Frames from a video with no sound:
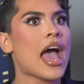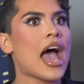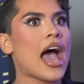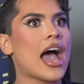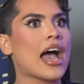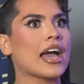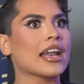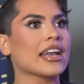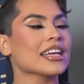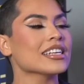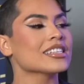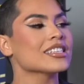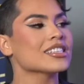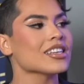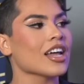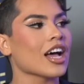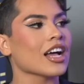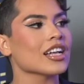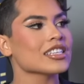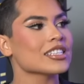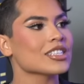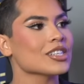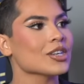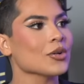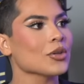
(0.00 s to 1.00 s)
And it's
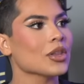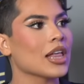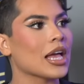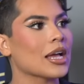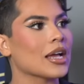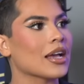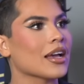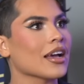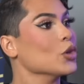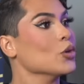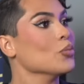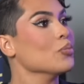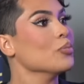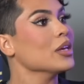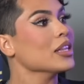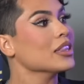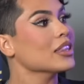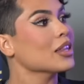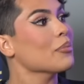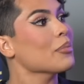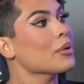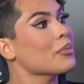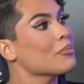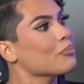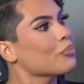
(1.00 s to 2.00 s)
not till like you
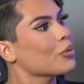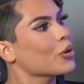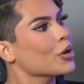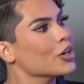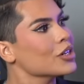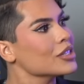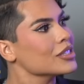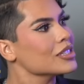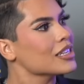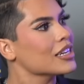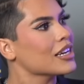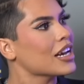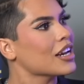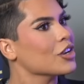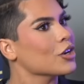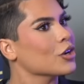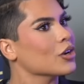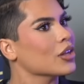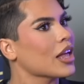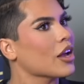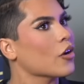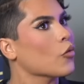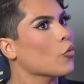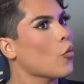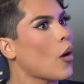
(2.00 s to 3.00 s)
meet them in person and
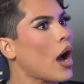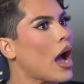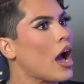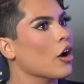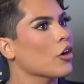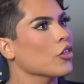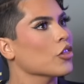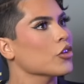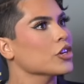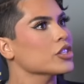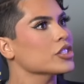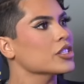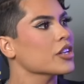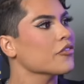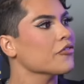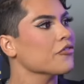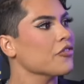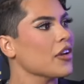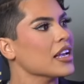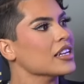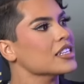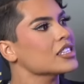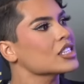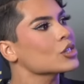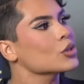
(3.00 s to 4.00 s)
you're like, wow, there's a
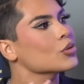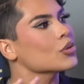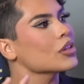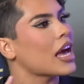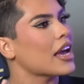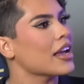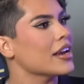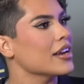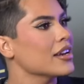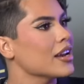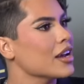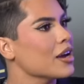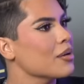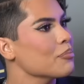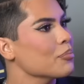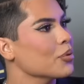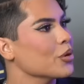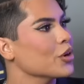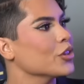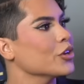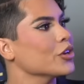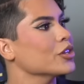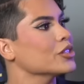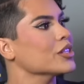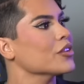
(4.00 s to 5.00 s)
face to that number.
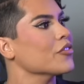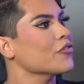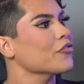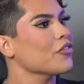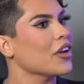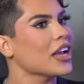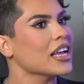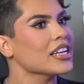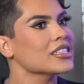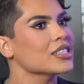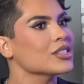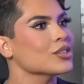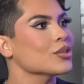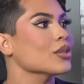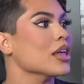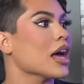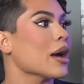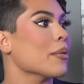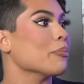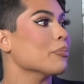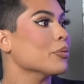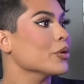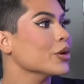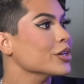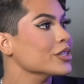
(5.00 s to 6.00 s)
Yeah. There's a face to
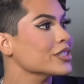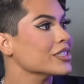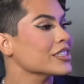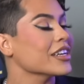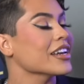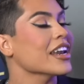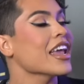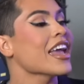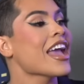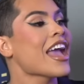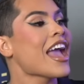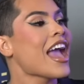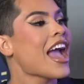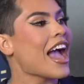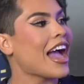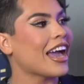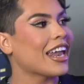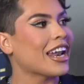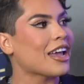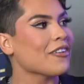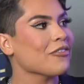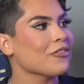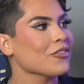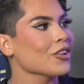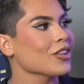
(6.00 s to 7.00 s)
that person.
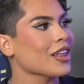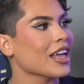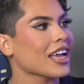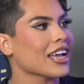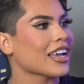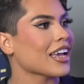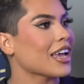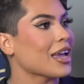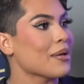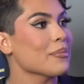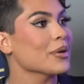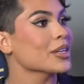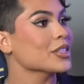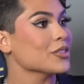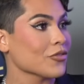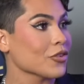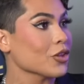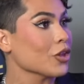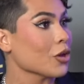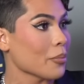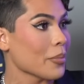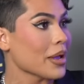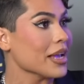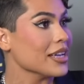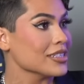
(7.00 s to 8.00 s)
And I feel like it must
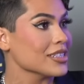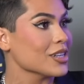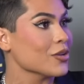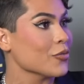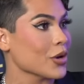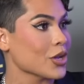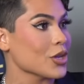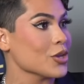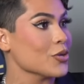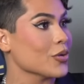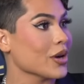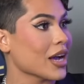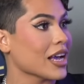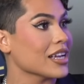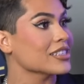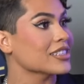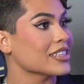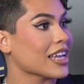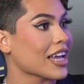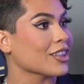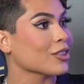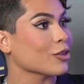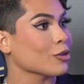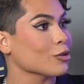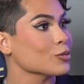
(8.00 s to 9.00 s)
feel amazing when you
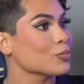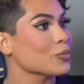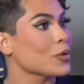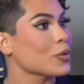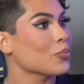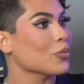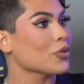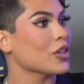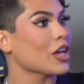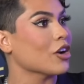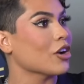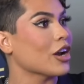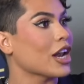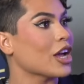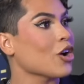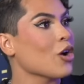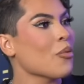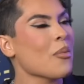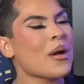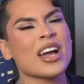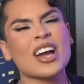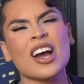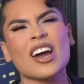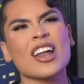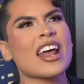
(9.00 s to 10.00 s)
guys get those people that are like,
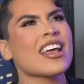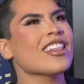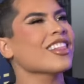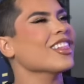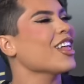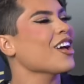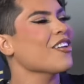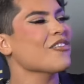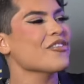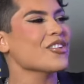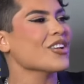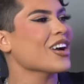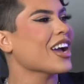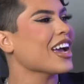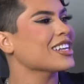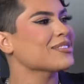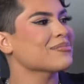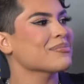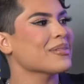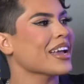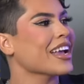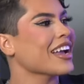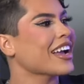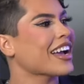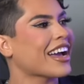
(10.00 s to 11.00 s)
oh my God, I love you
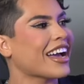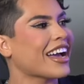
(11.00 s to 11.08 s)
guys. Me encanta.